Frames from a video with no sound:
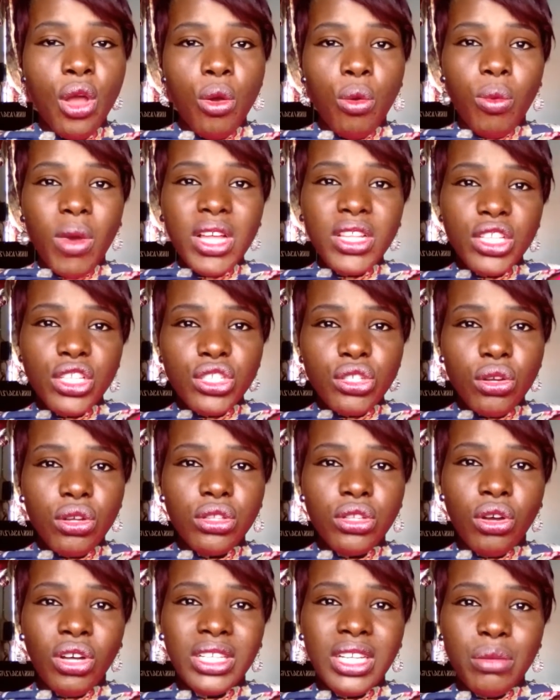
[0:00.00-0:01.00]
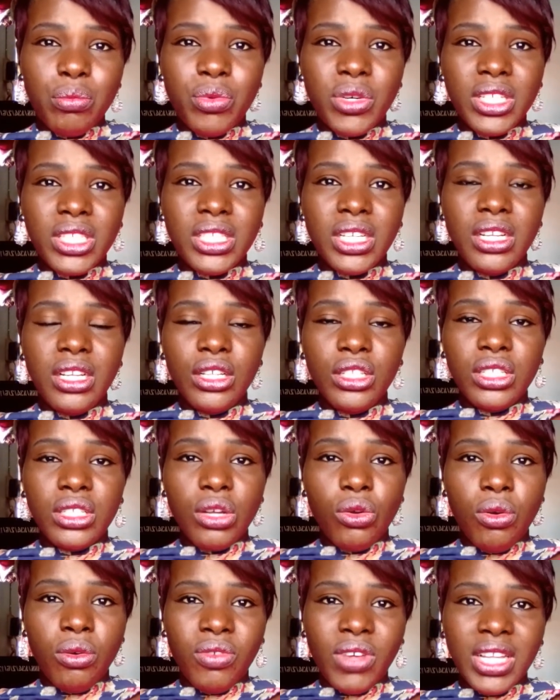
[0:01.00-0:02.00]
Why this other person is
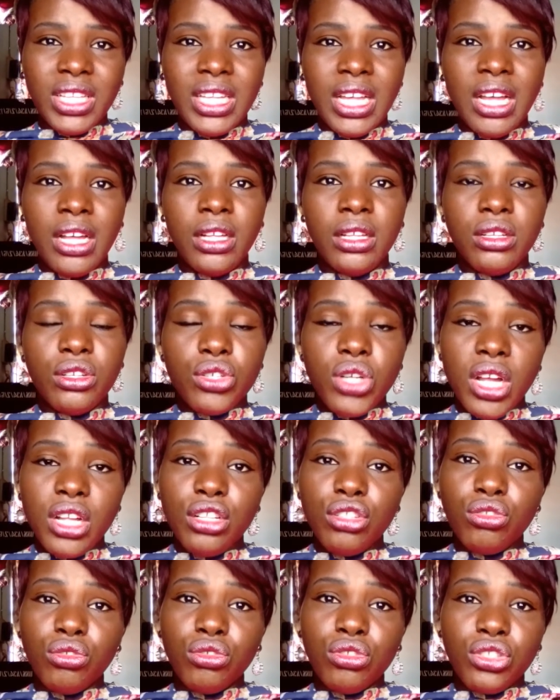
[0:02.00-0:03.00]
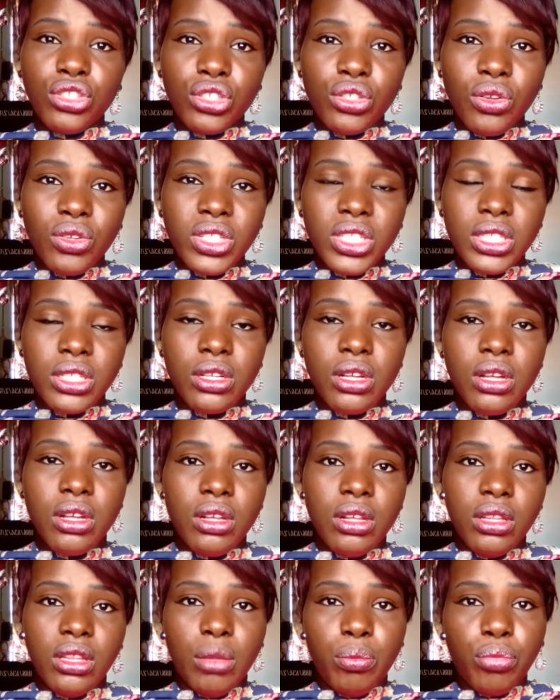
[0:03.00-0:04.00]
over there trying to sort
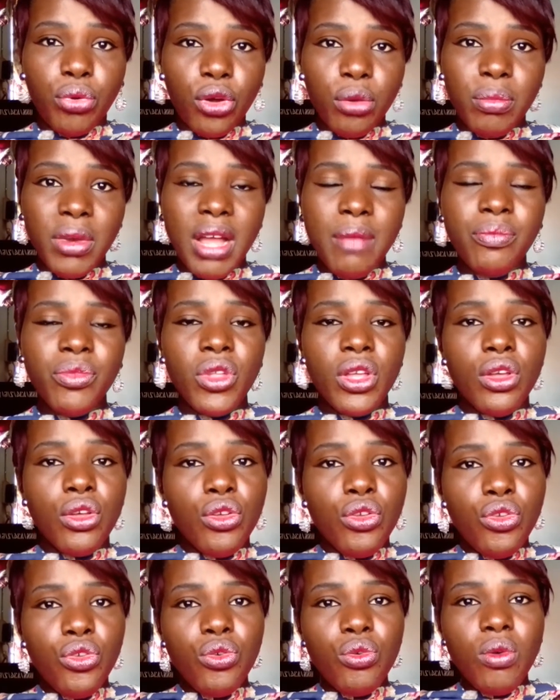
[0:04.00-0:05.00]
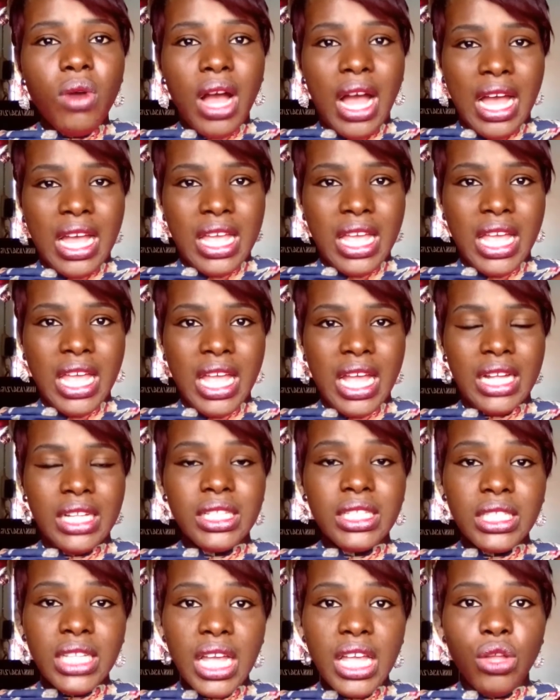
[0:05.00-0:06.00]
the problem, you are here
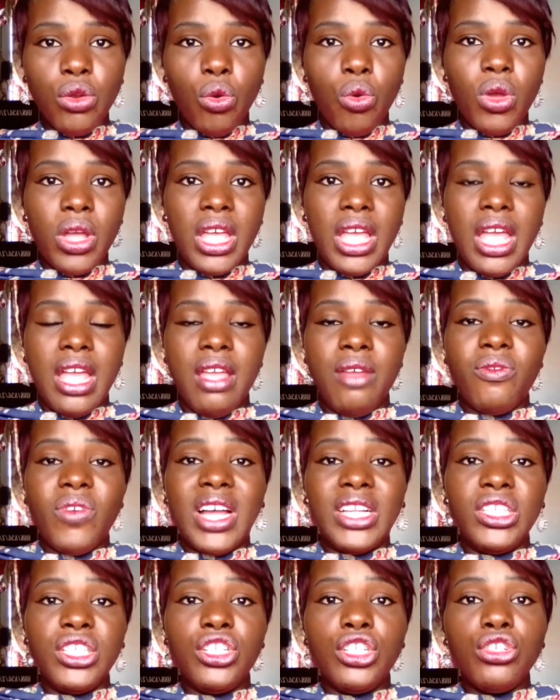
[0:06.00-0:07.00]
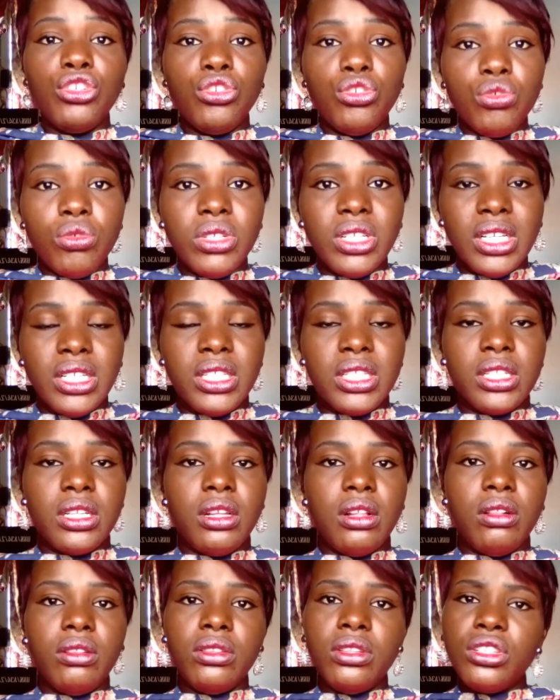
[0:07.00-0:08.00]
saying, okay, if I didn't do
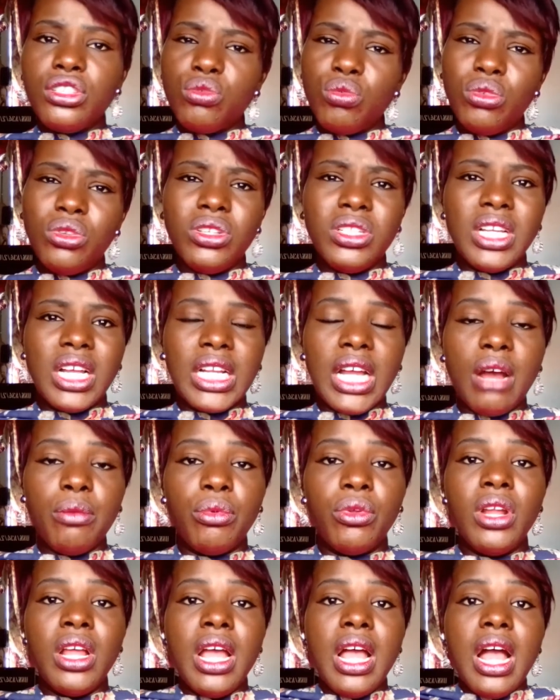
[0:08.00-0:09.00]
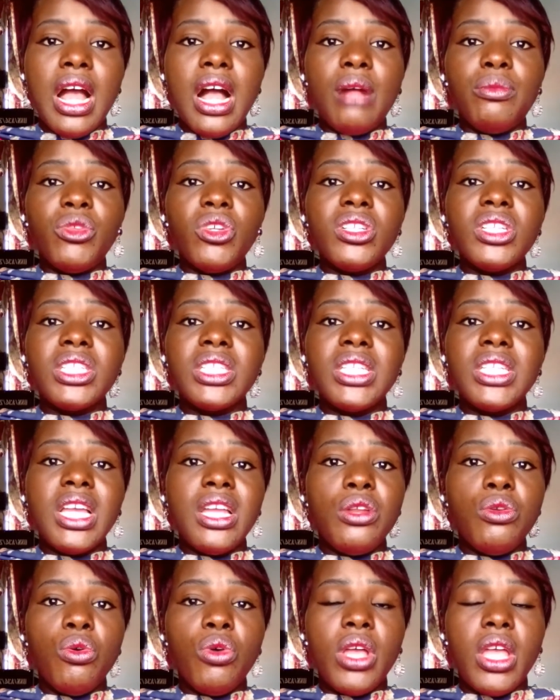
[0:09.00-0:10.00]
this, this wouldn't have happened. I'm not
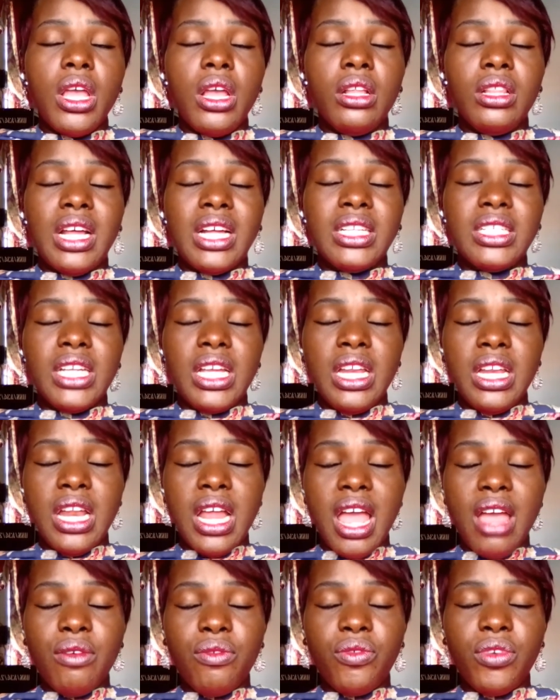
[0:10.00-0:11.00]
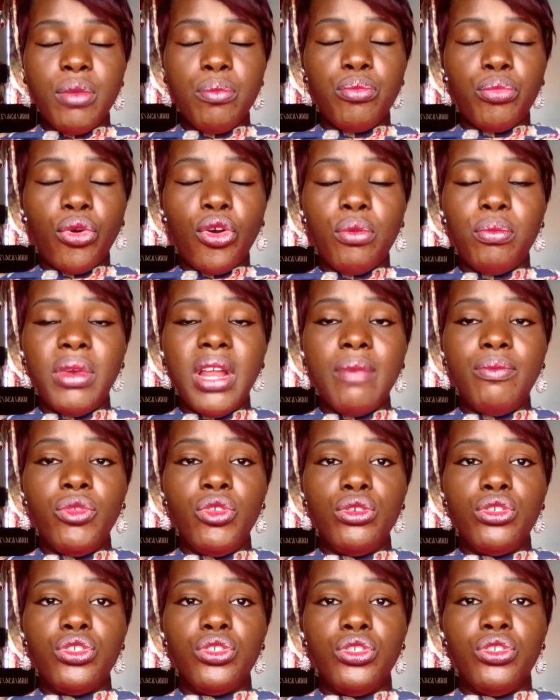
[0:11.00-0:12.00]
saying, okay, that in every problem
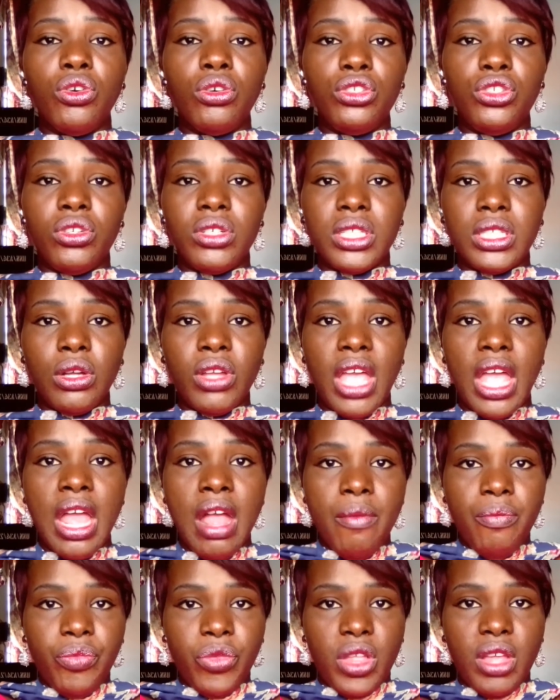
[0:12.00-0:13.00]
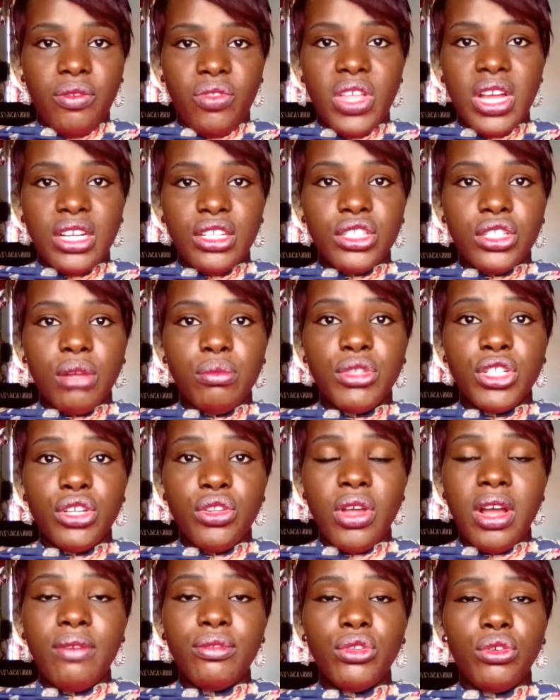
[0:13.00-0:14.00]
you should not just, okay, if there is something
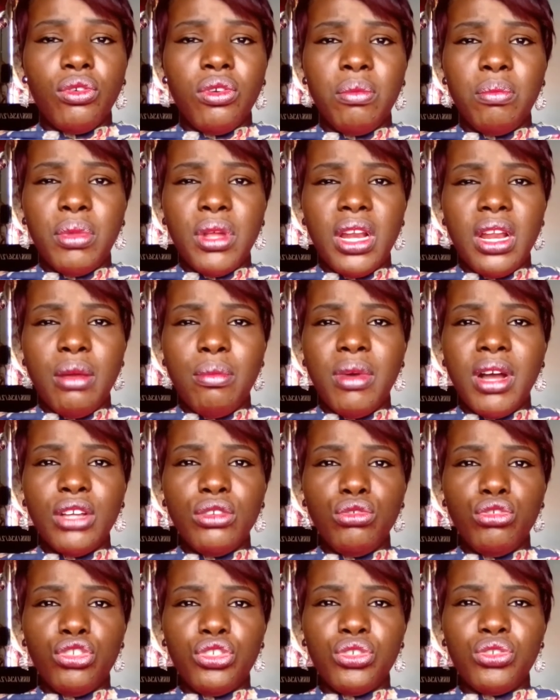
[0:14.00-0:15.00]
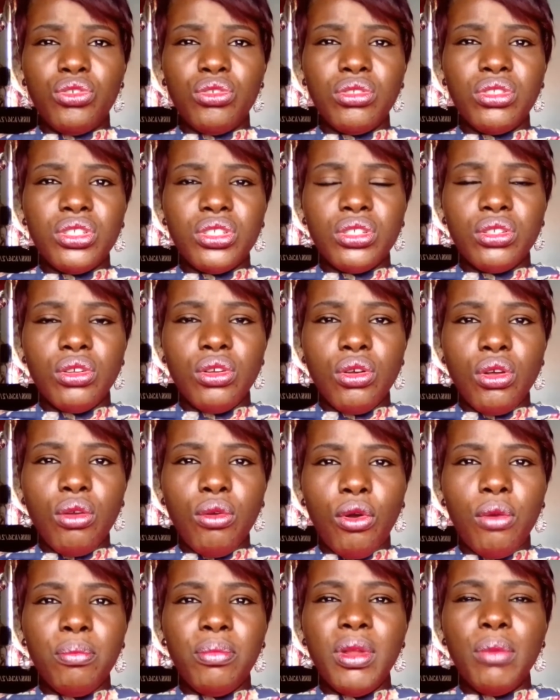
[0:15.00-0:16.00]
you have to complain about, you shouldn't
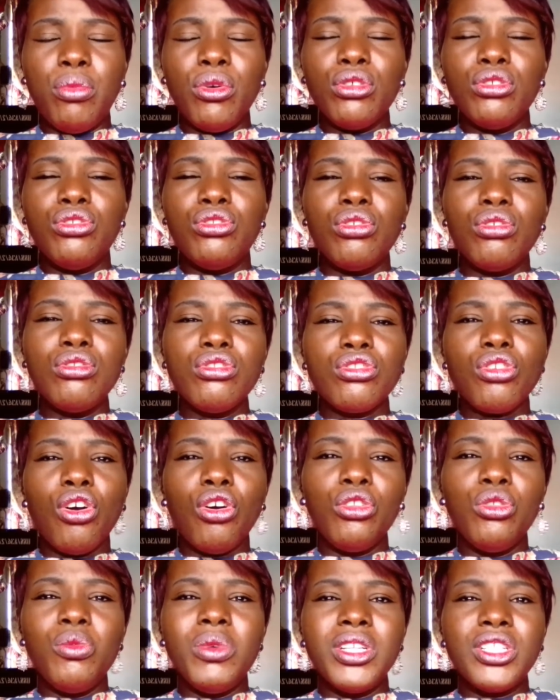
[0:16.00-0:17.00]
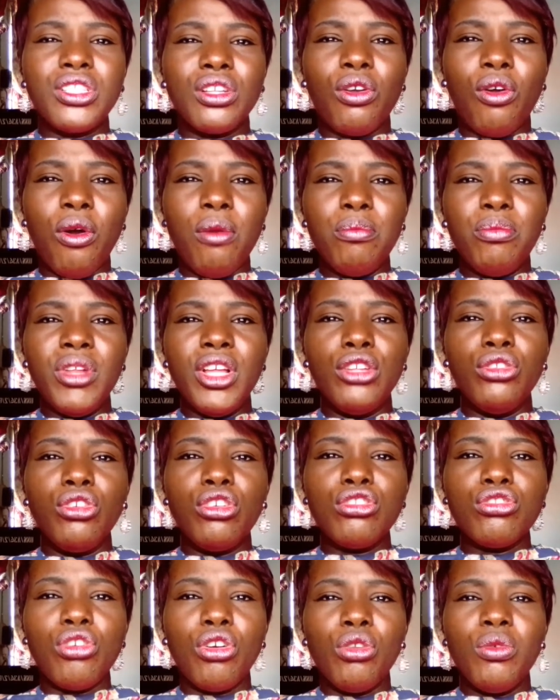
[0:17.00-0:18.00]
complain. But don't always complain.
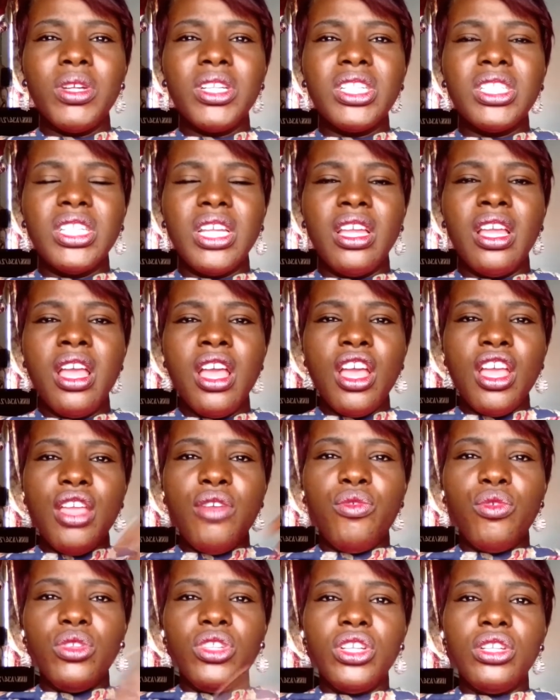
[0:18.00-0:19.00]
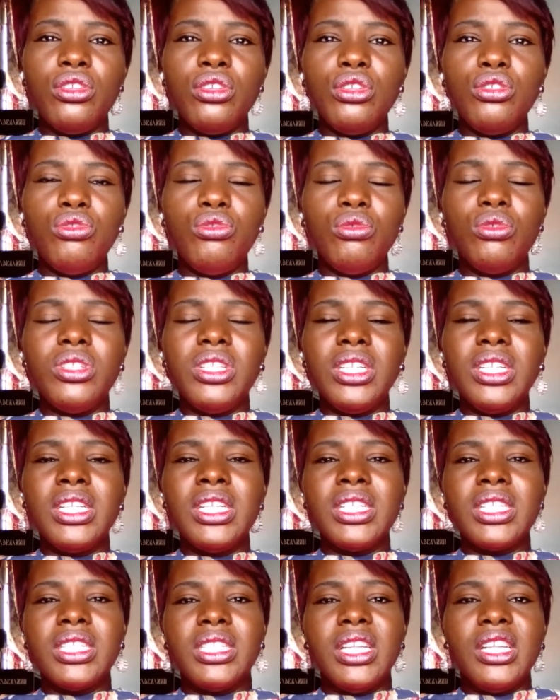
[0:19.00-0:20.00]
Don't always say, if you didn't do
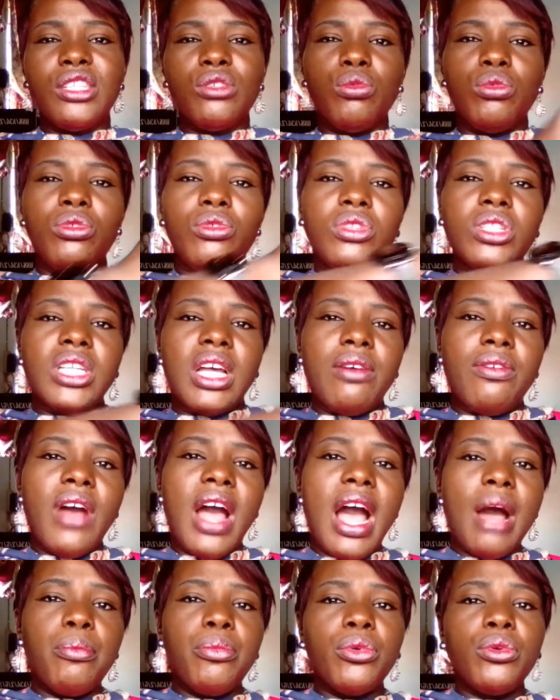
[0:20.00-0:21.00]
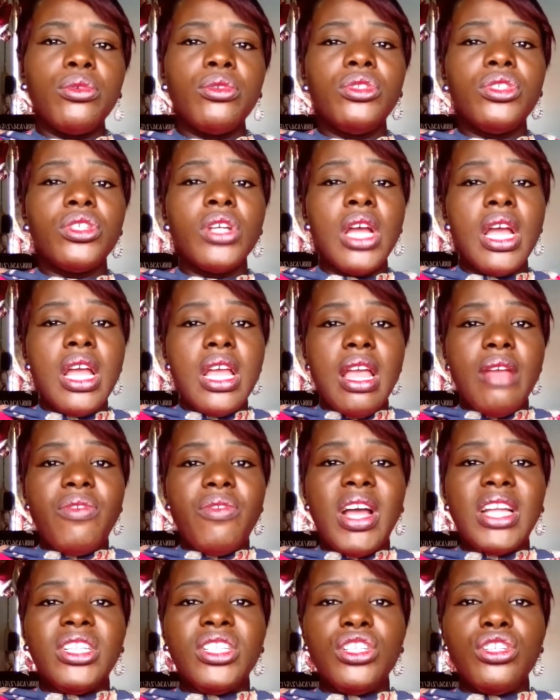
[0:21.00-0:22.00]
this, this wouldn't have happened.
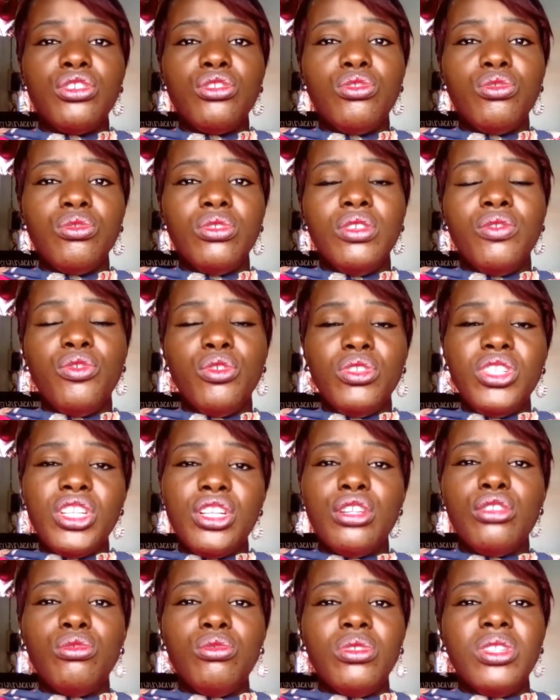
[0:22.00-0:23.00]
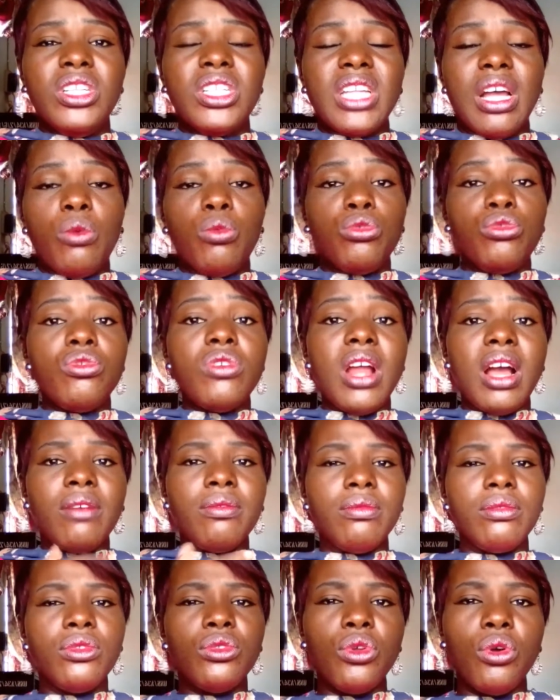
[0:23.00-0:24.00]
If you didn't do this, I wouldn't have.
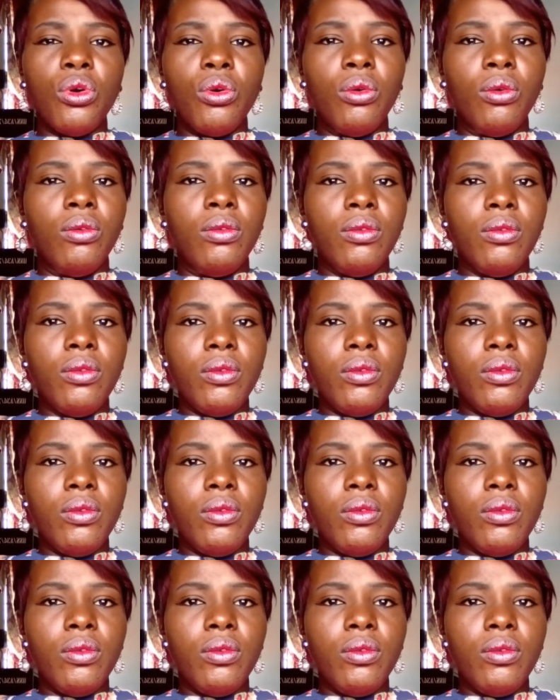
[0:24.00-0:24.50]
No,